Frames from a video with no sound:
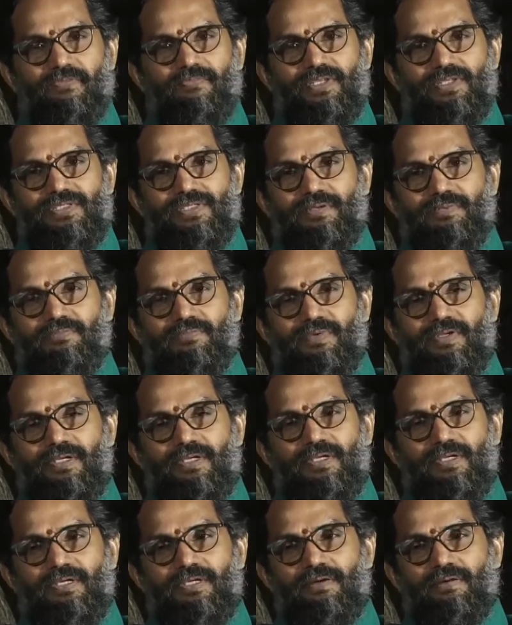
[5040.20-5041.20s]
some
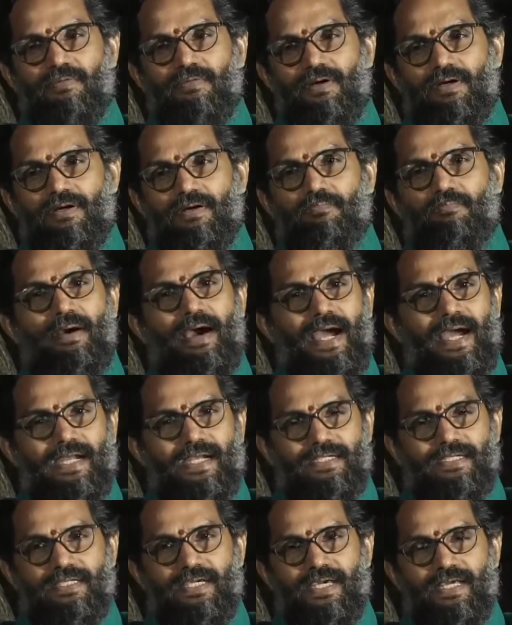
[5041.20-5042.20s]
bad
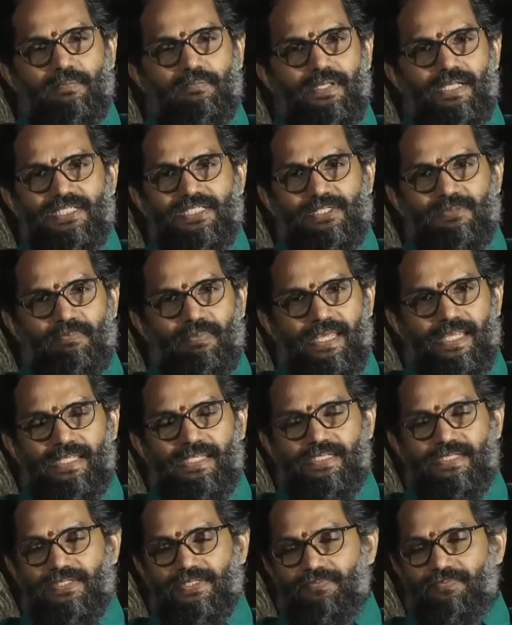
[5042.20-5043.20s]
herbal
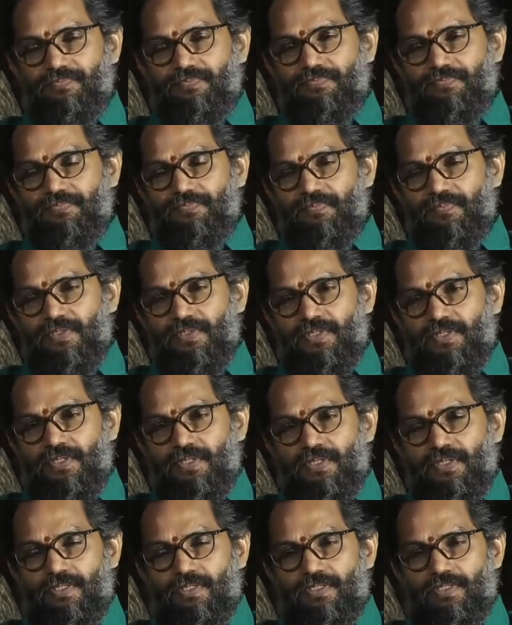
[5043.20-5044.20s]
smells.
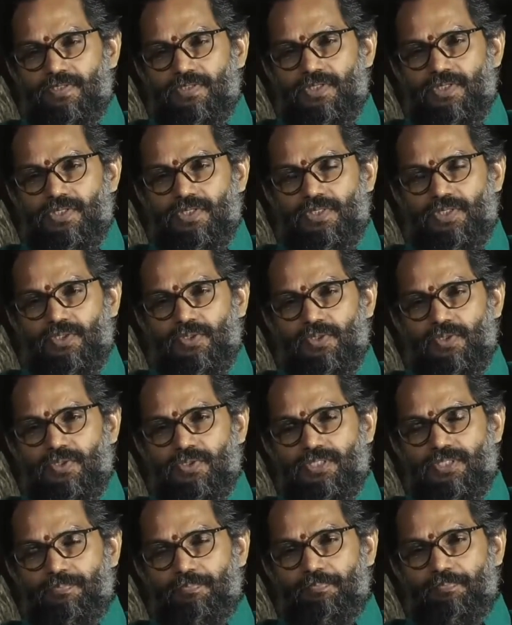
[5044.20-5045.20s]
So,
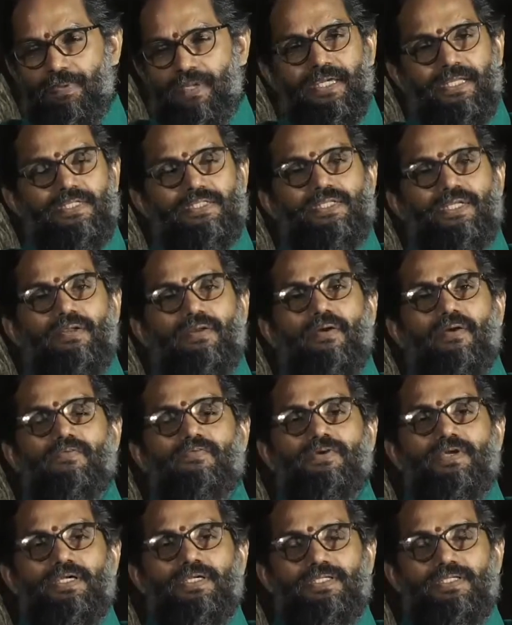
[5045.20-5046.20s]
the parents are
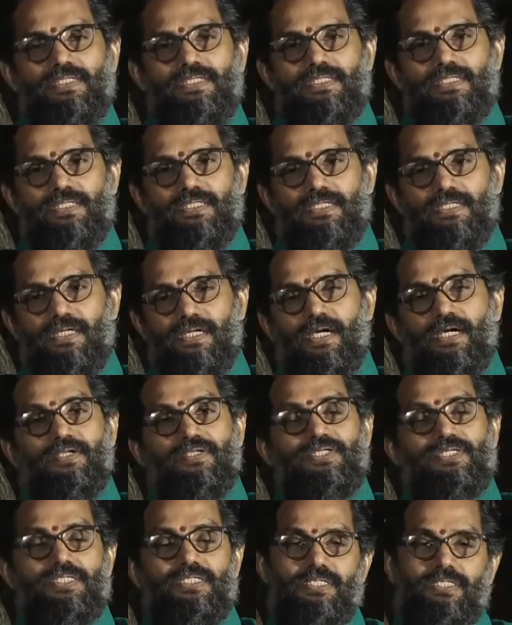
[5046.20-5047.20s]
always
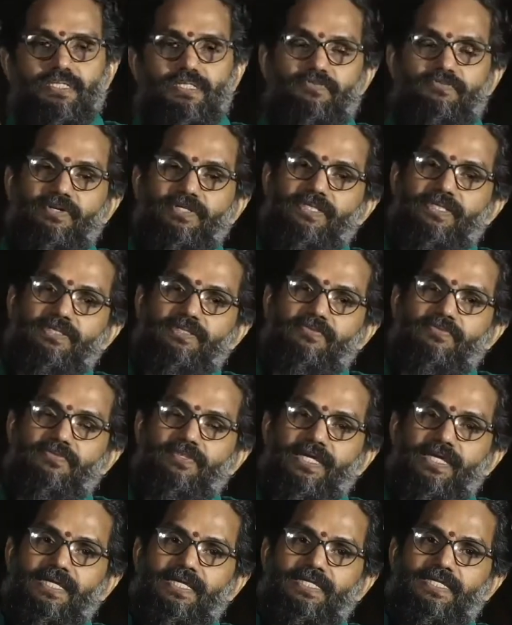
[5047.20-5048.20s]
concerned whether they
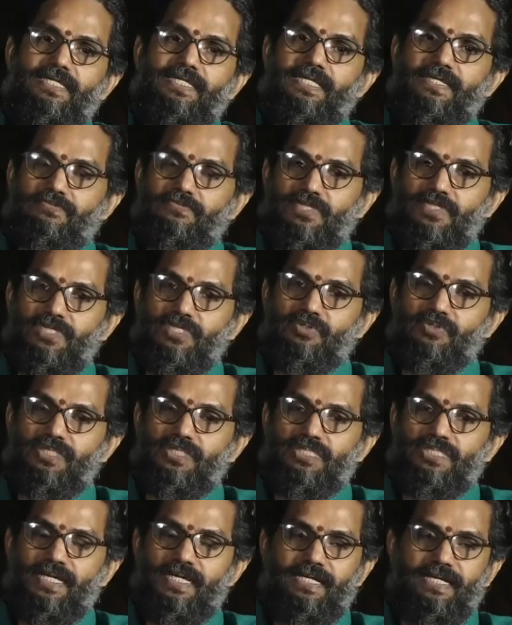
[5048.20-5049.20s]
can give this to the
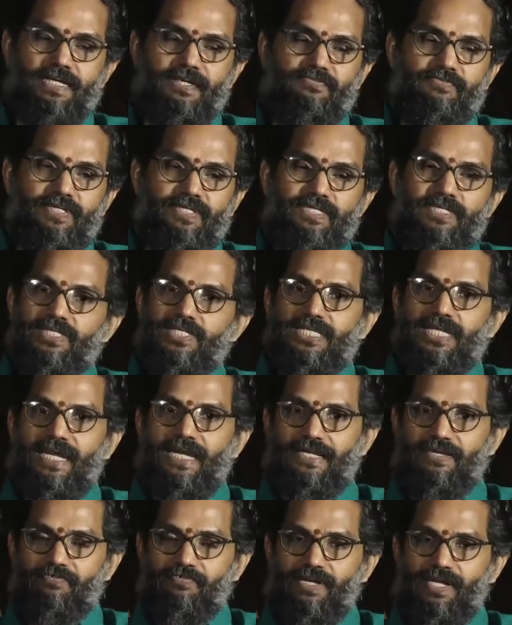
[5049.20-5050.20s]
child, whether the
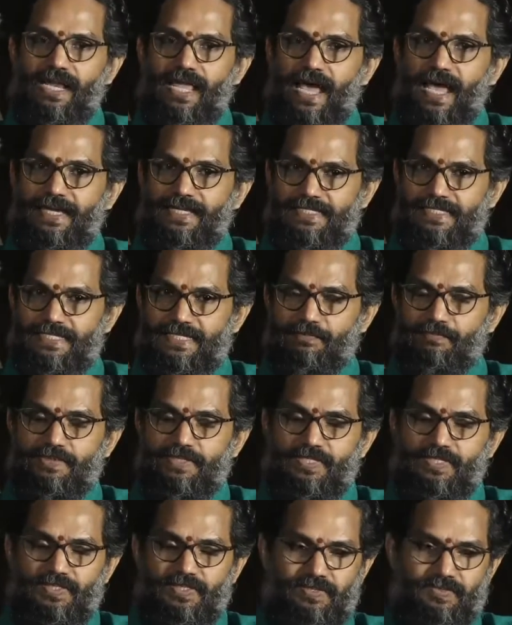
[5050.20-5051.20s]
child will accept
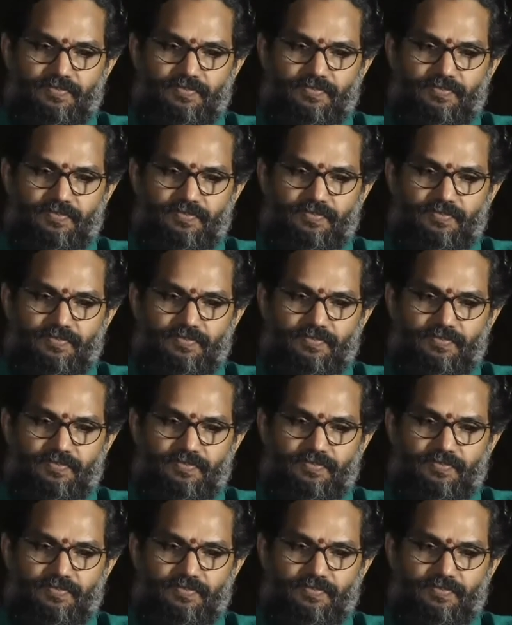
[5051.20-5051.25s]
this.